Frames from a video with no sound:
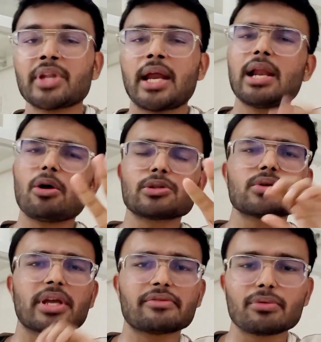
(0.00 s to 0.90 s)
And I'll
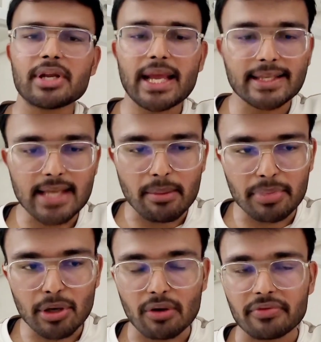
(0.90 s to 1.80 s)
also give you one
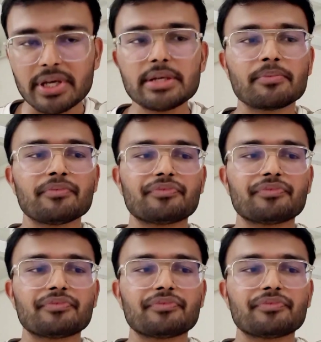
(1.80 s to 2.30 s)
example of it.